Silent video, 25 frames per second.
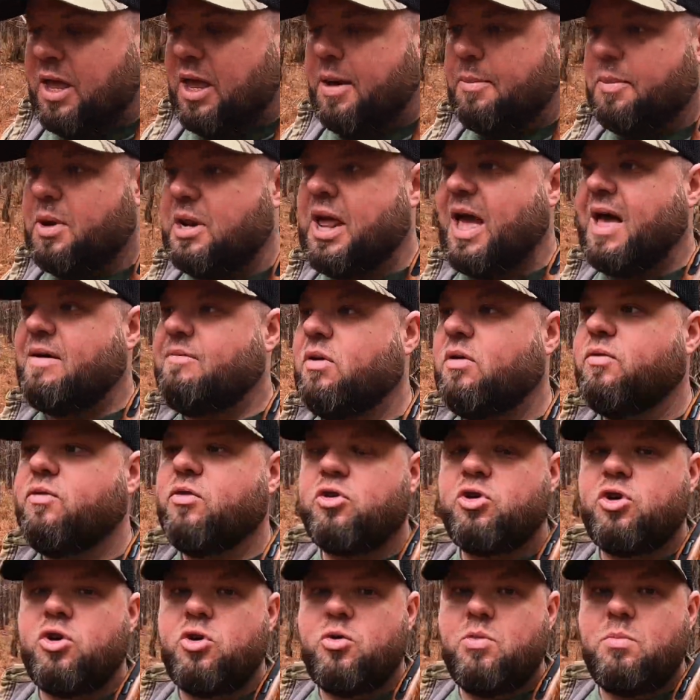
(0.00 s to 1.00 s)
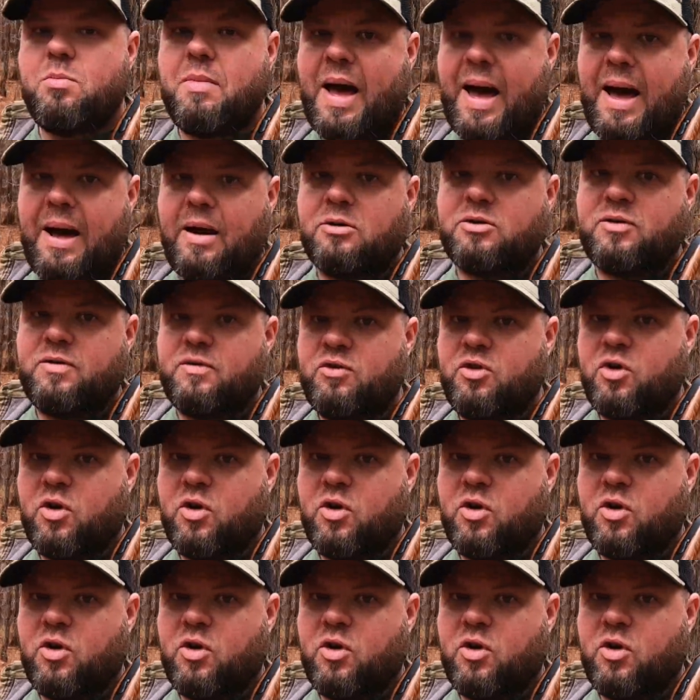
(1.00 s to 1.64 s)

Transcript: I'm gonna have over 2 miles of